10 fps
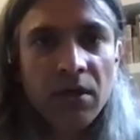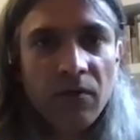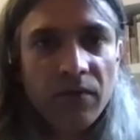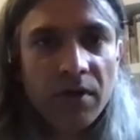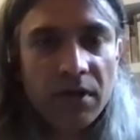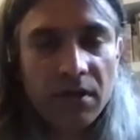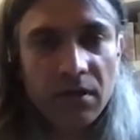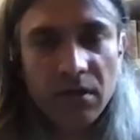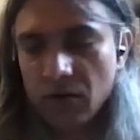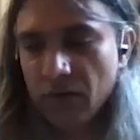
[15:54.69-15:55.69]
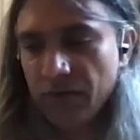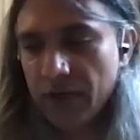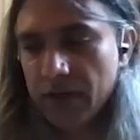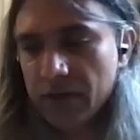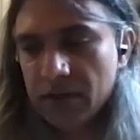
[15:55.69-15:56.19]
very
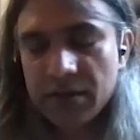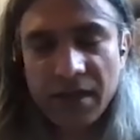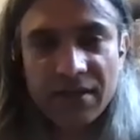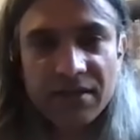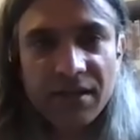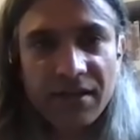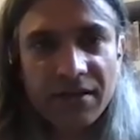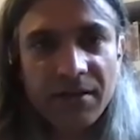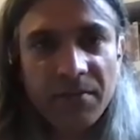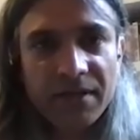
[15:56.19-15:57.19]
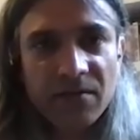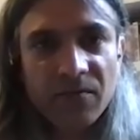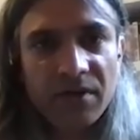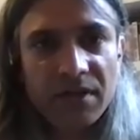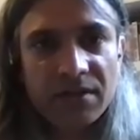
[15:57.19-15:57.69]
offended in case they play
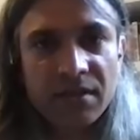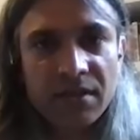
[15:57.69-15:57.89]
somewhere else.